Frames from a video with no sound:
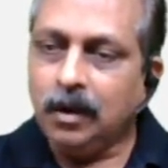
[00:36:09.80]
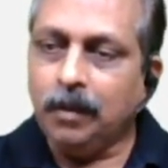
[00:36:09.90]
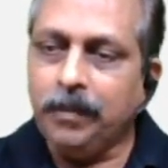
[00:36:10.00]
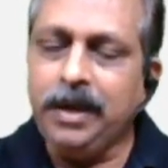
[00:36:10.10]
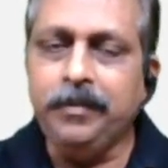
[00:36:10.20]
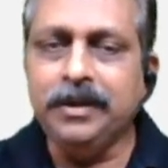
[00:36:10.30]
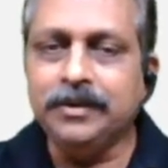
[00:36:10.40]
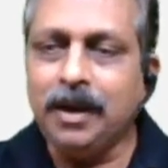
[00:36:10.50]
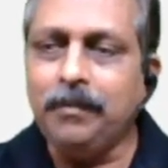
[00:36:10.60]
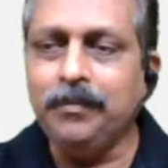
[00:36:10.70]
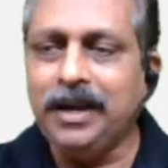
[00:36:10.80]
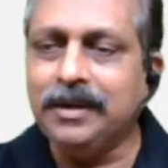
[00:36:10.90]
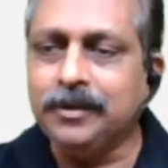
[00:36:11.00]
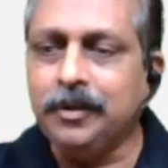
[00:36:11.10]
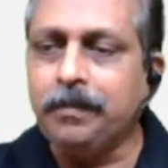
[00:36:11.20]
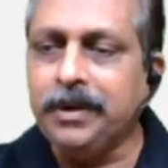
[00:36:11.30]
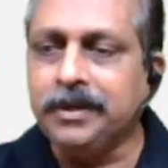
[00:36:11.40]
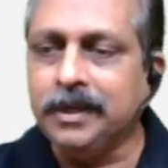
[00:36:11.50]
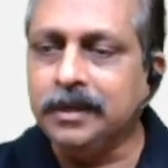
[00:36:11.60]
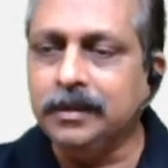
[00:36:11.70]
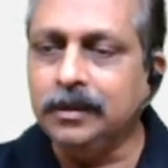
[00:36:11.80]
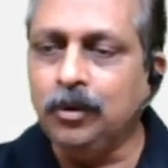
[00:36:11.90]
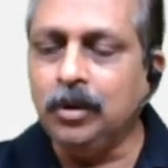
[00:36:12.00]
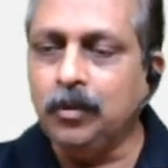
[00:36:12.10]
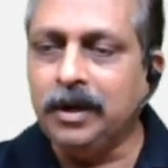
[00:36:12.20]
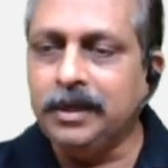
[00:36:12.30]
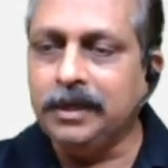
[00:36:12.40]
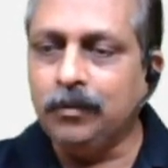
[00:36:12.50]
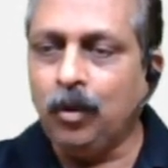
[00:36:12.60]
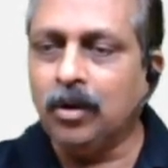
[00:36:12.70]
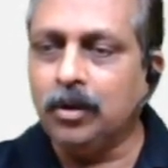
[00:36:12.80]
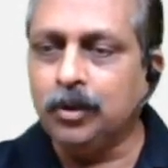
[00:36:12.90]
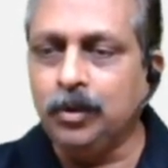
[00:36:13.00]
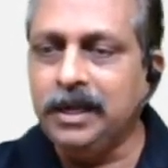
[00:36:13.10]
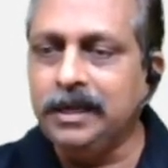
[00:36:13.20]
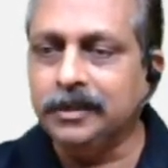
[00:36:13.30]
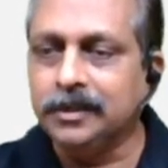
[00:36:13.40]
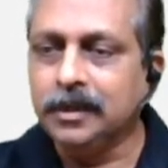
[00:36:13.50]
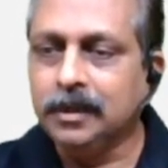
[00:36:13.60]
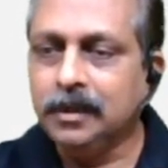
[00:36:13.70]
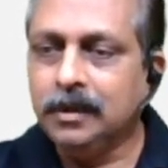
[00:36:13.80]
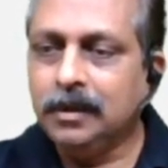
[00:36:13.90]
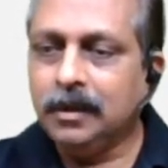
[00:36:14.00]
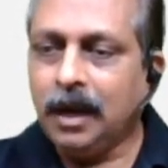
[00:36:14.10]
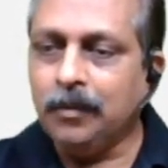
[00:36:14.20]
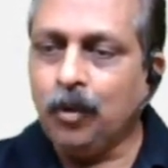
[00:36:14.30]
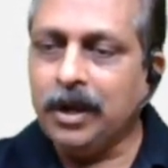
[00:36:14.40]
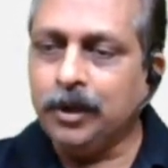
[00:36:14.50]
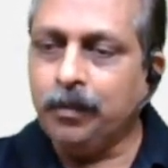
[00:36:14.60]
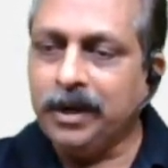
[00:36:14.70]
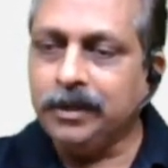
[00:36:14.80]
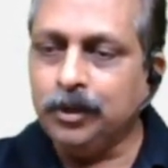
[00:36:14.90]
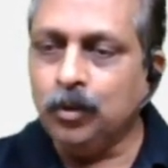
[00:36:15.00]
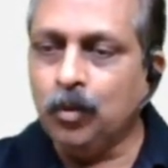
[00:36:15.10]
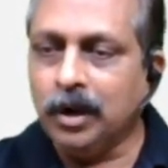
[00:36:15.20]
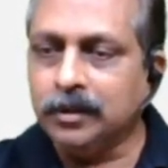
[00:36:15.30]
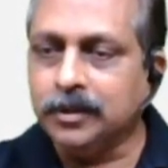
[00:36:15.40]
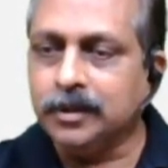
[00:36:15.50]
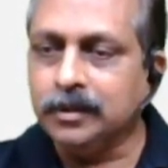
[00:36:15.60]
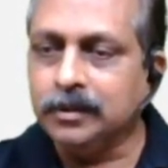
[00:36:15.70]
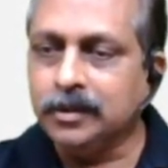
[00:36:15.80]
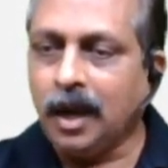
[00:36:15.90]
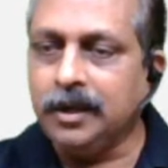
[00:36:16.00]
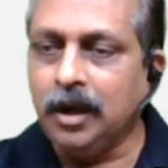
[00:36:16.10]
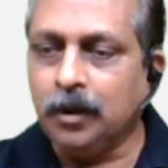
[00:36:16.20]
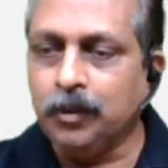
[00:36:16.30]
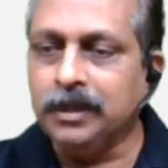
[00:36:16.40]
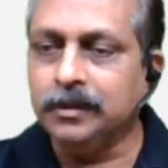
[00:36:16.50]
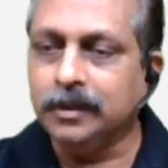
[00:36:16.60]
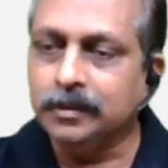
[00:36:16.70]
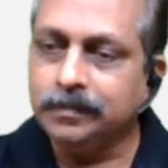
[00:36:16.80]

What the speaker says: Maybe some get repeated. Don't worry, 1 or 2 days. I'm going to bring new ones. Sai Arvind.